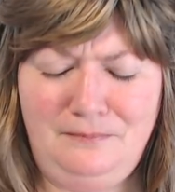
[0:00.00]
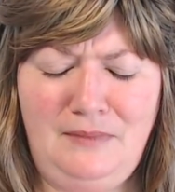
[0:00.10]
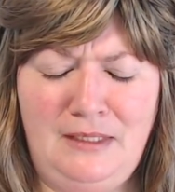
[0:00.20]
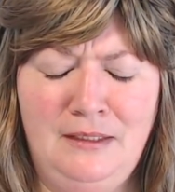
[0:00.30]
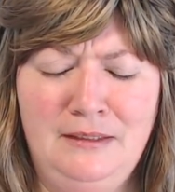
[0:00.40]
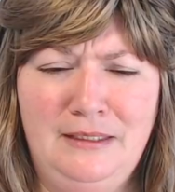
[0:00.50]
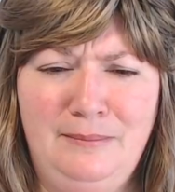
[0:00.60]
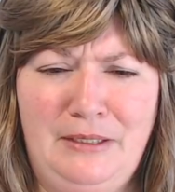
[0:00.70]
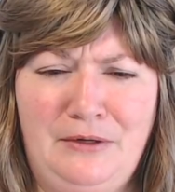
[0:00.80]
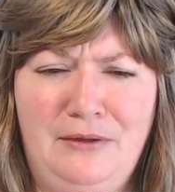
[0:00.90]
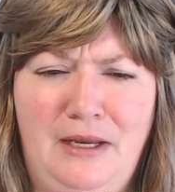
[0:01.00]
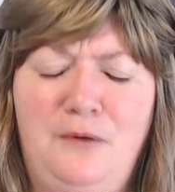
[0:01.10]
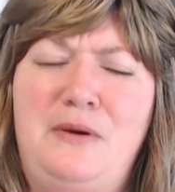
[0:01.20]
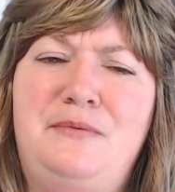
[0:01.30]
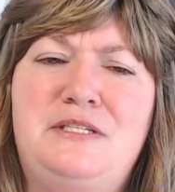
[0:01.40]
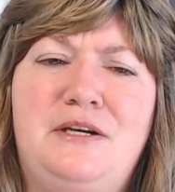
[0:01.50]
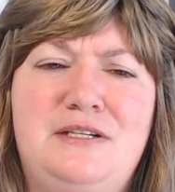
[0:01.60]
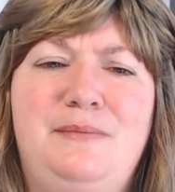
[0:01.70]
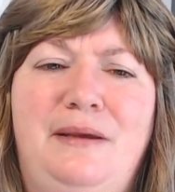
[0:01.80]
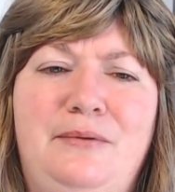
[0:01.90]
a little bit earlier when we
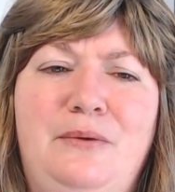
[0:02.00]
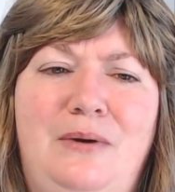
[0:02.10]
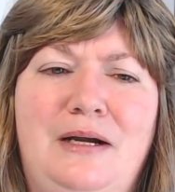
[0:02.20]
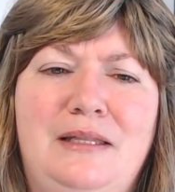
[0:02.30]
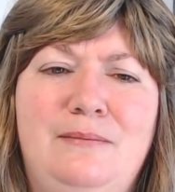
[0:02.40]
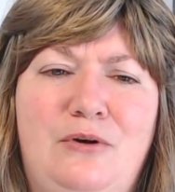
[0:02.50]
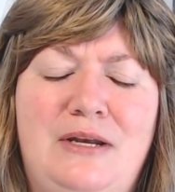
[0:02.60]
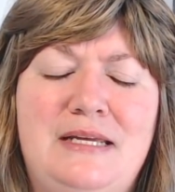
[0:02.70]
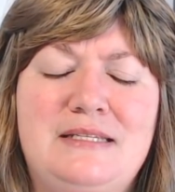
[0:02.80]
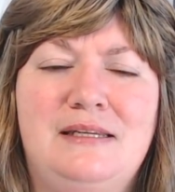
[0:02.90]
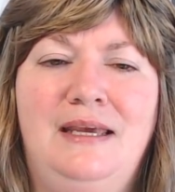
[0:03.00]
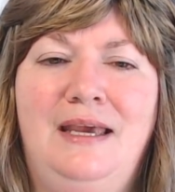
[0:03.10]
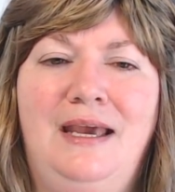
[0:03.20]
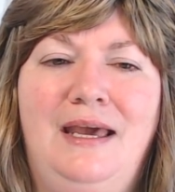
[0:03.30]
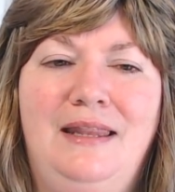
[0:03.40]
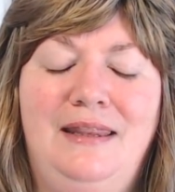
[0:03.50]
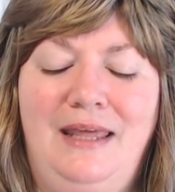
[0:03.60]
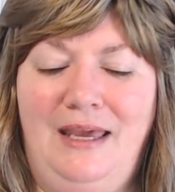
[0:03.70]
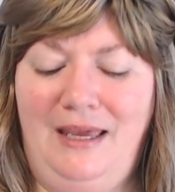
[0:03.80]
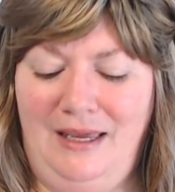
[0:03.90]
start to be able to walk in the mornings,
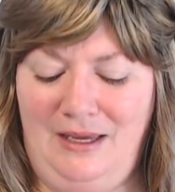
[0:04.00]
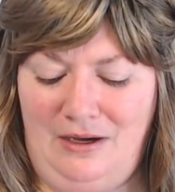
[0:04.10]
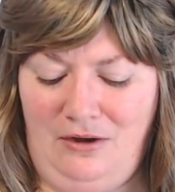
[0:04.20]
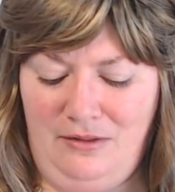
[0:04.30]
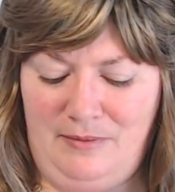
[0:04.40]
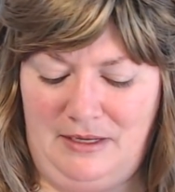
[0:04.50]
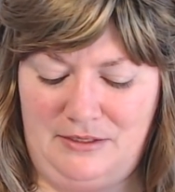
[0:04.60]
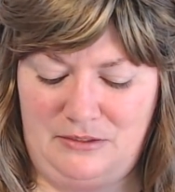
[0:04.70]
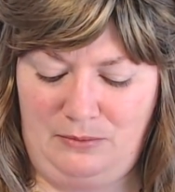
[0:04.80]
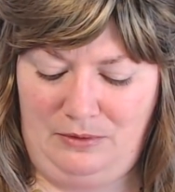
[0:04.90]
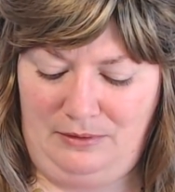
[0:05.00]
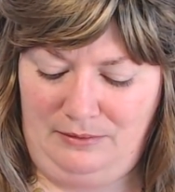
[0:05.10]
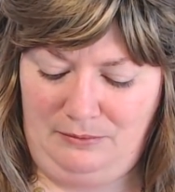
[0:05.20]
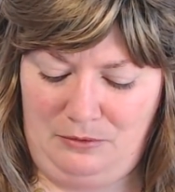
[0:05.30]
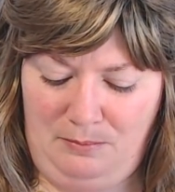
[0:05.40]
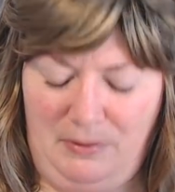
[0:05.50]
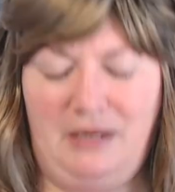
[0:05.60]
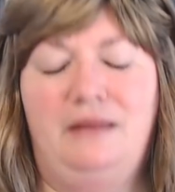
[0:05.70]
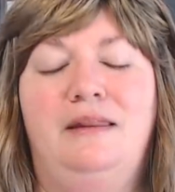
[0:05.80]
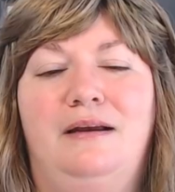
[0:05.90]
all the males will
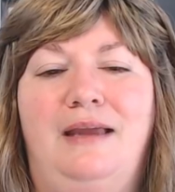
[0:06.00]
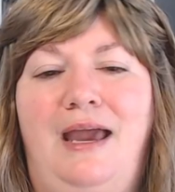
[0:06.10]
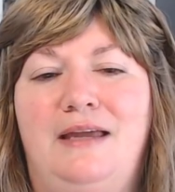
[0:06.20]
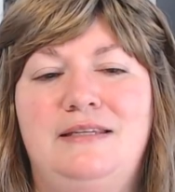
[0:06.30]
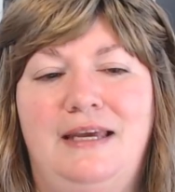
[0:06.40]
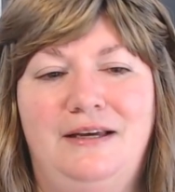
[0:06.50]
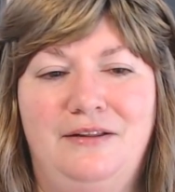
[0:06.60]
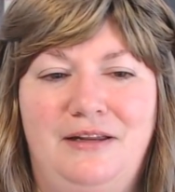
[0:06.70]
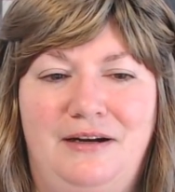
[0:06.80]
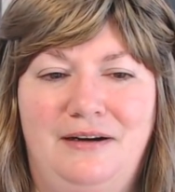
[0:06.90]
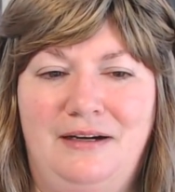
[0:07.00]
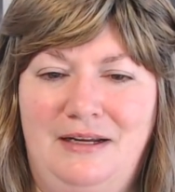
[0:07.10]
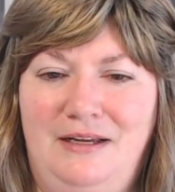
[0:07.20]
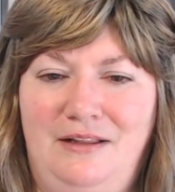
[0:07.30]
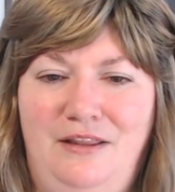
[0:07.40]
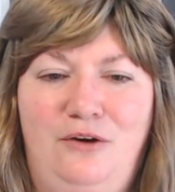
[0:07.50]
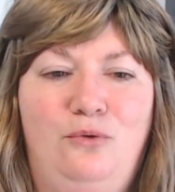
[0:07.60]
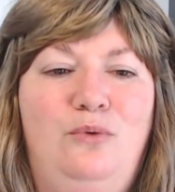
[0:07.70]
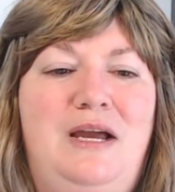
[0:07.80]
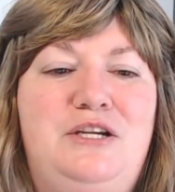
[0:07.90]
pick their cattail, their
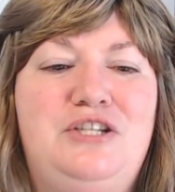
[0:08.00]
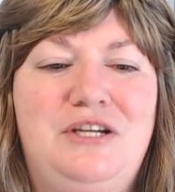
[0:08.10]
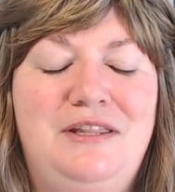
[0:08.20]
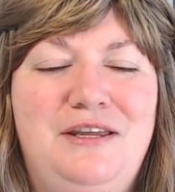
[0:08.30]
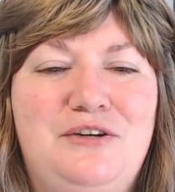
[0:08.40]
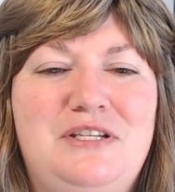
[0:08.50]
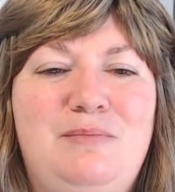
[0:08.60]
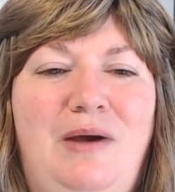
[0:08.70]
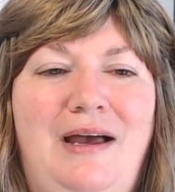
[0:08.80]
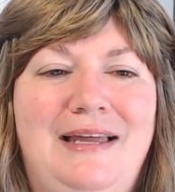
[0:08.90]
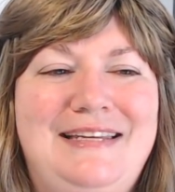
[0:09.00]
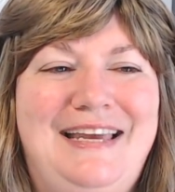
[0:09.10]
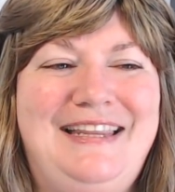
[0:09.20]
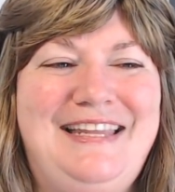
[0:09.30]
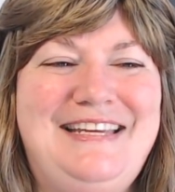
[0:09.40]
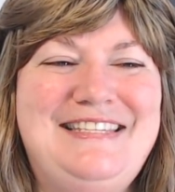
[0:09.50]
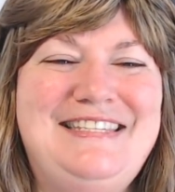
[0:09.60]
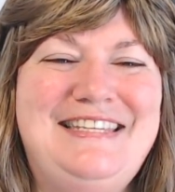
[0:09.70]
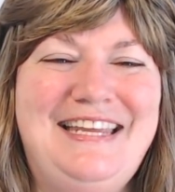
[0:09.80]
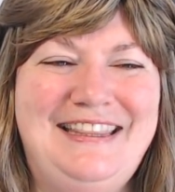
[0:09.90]
rush, their spot, and they
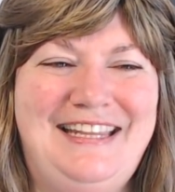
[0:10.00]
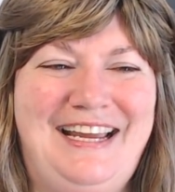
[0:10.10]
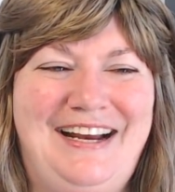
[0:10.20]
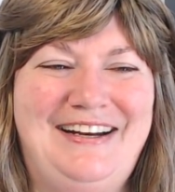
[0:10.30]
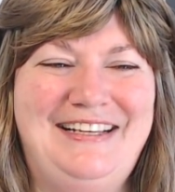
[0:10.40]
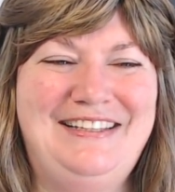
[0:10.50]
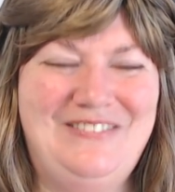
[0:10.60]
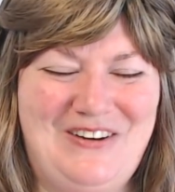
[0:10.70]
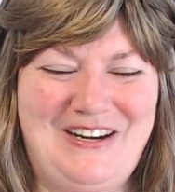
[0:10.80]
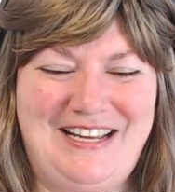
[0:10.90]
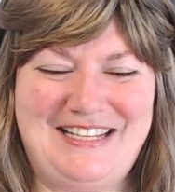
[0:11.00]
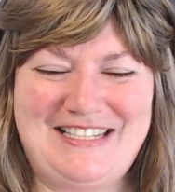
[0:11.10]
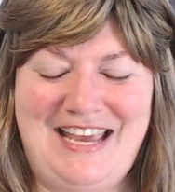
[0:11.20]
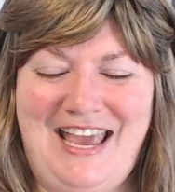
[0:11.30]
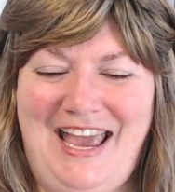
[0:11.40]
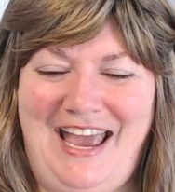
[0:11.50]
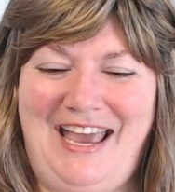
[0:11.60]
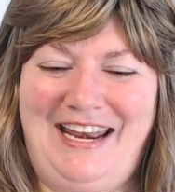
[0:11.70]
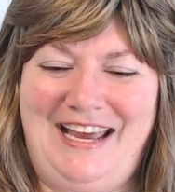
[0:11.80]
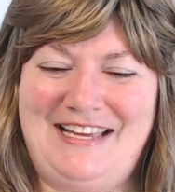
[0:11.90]
sit there in the mornings.
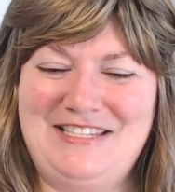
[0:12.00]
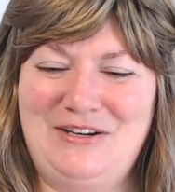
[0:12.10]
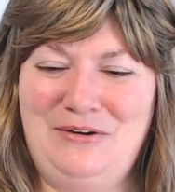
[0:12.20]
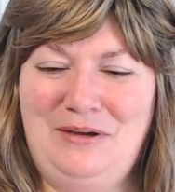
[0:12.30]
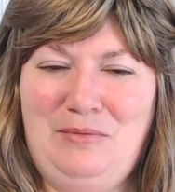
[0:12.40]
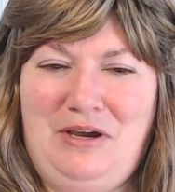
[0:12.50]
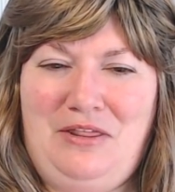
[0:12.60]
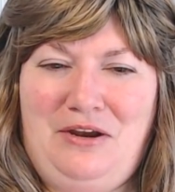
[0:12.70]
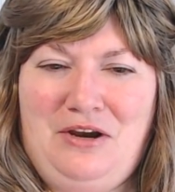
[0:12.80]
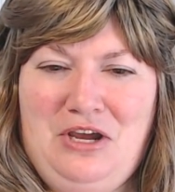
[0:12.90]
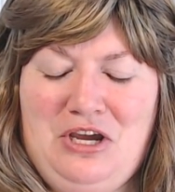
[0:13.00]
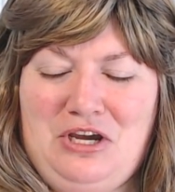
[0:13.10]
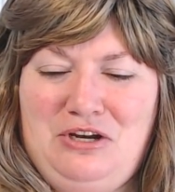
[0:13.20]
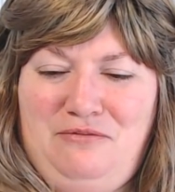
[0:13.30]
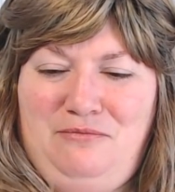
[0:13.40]
And as you're going by, they're kind of